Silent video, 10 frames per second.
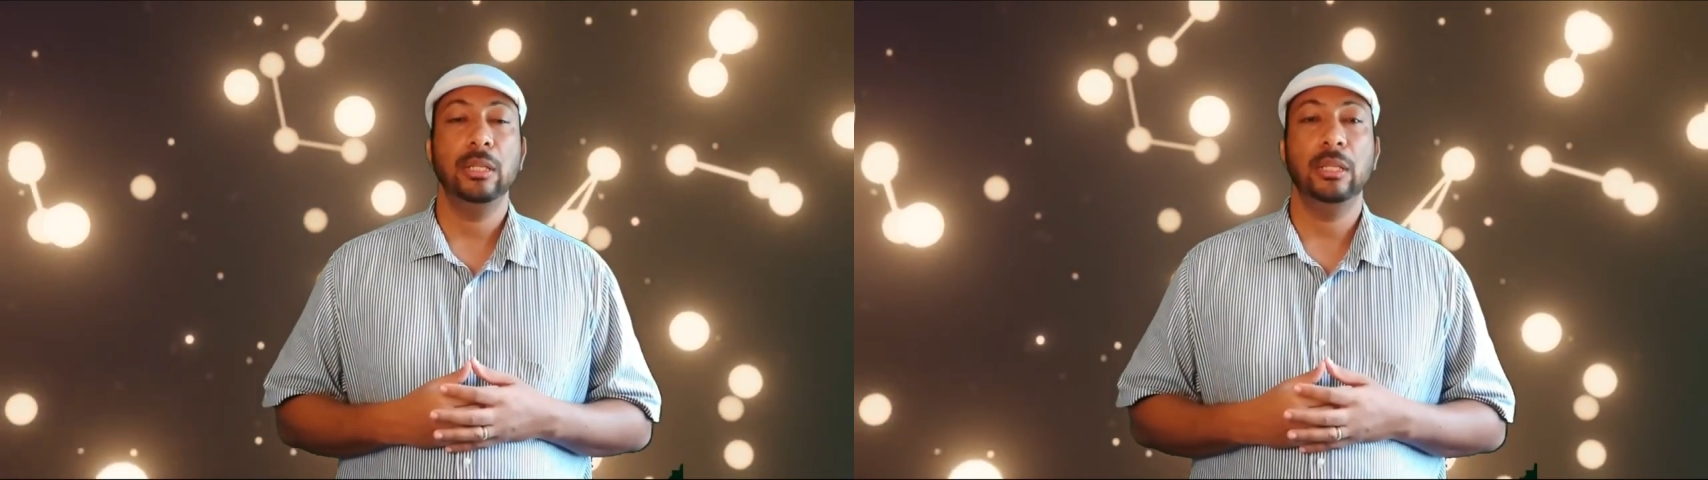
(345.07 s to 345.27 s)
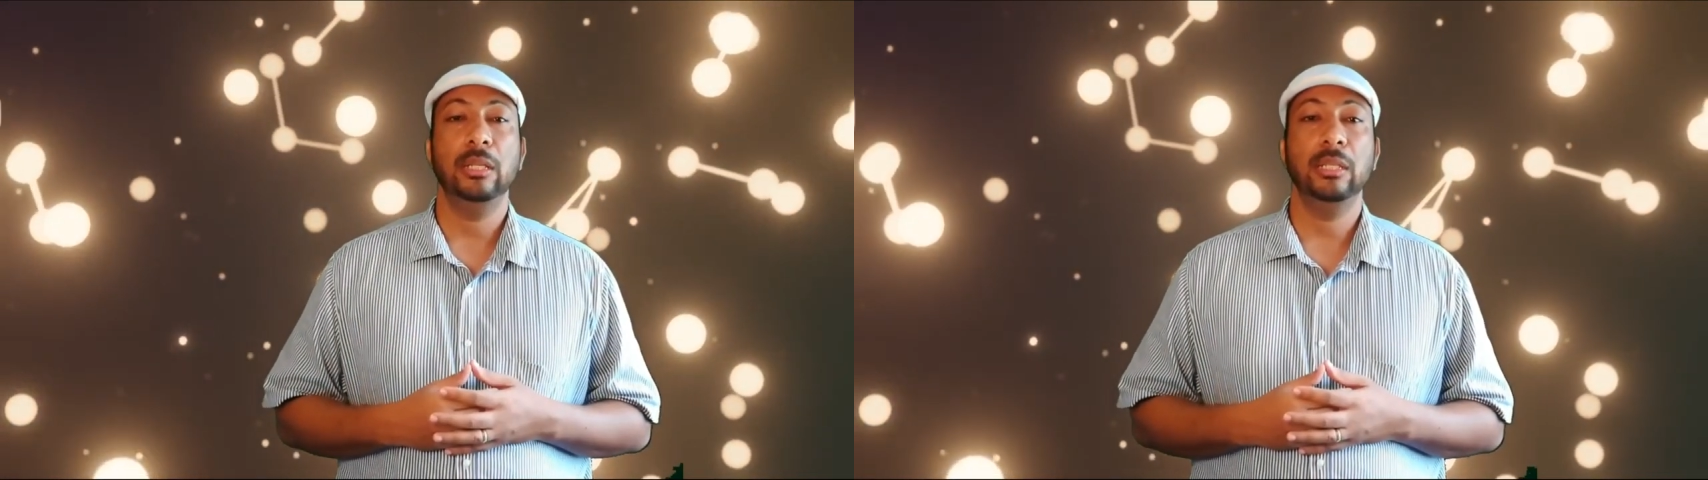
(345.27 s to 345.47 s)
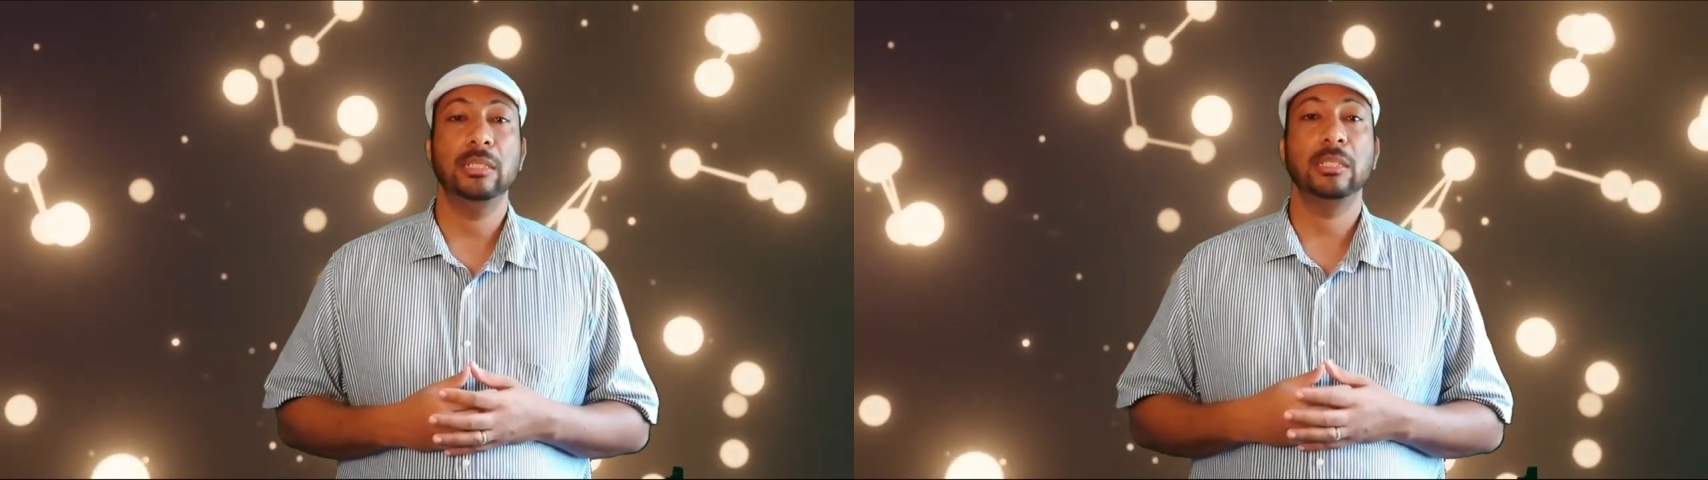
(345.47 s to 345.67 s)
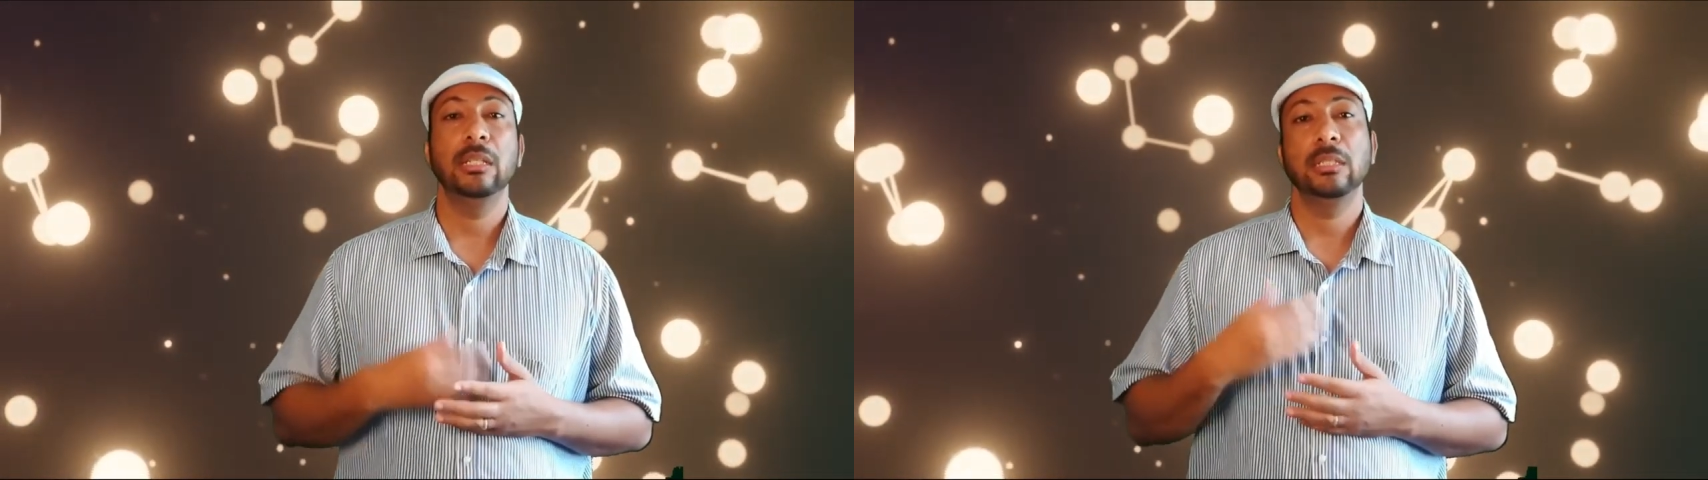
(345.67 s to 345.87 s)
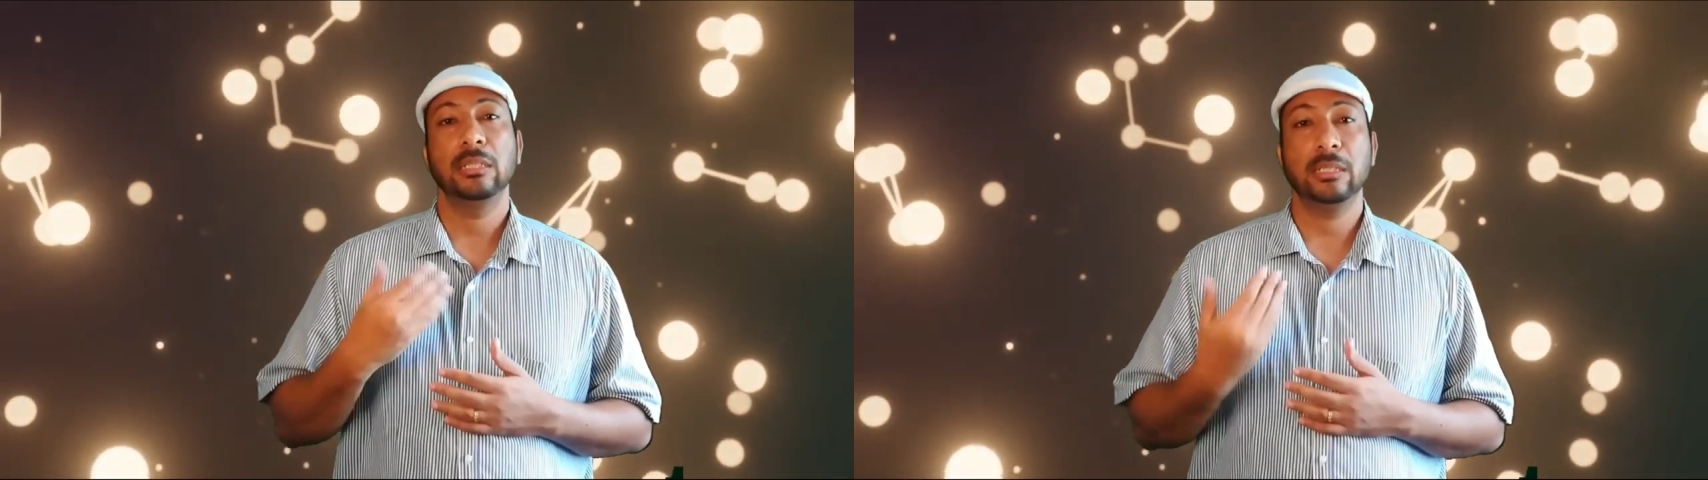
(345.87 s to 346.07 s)
It is
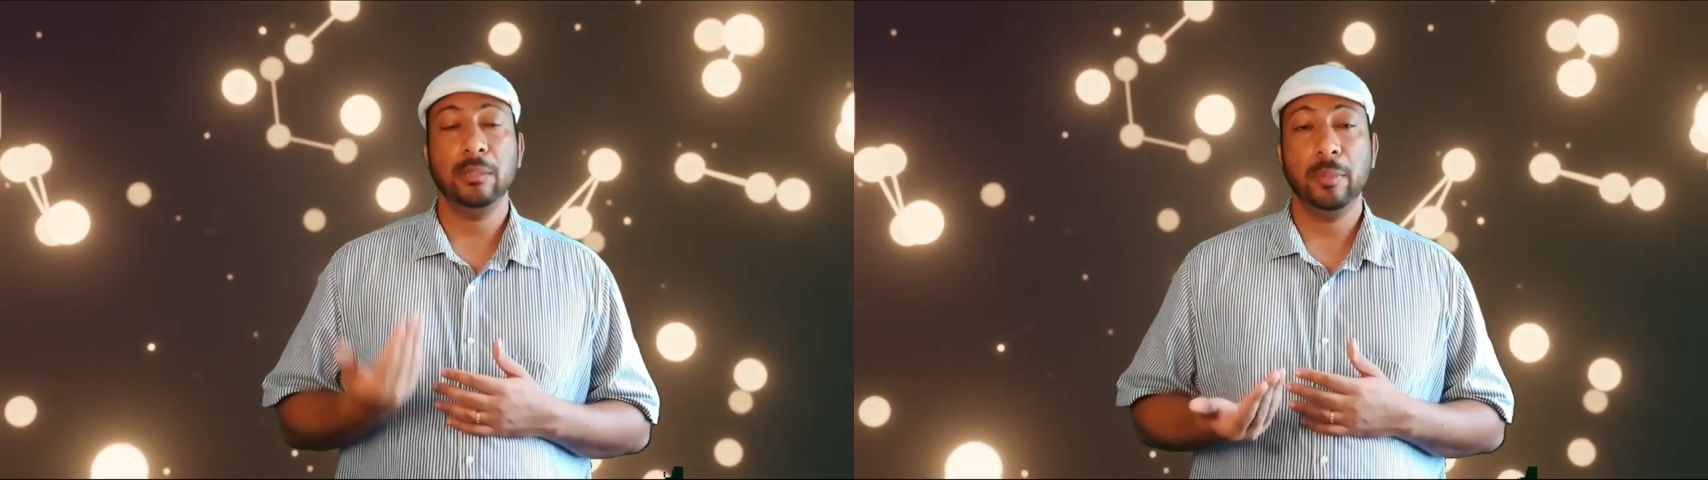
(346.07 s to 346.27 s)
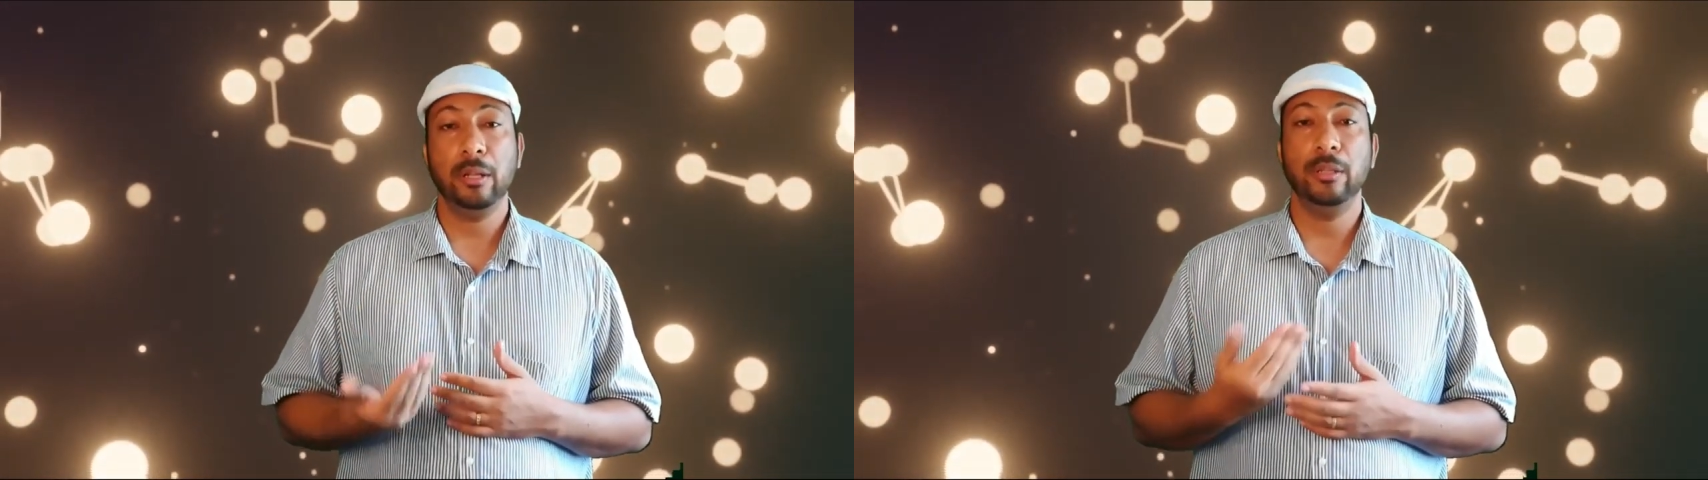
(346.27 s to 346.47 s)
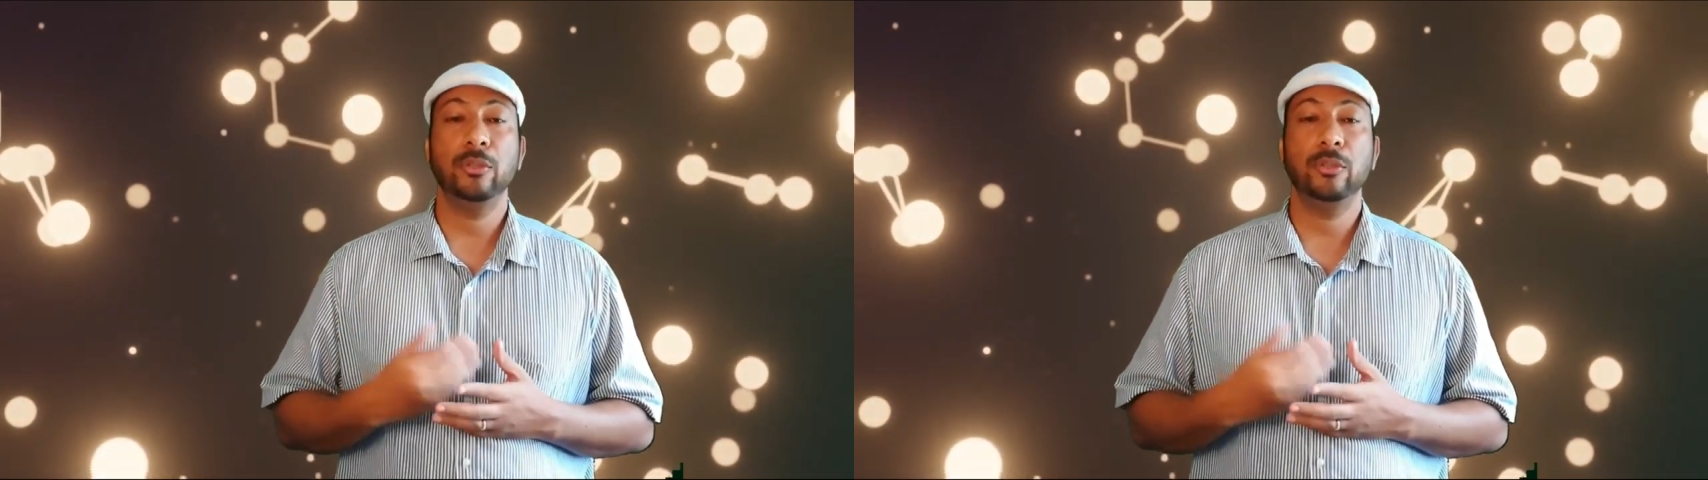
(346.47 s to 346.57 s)
similar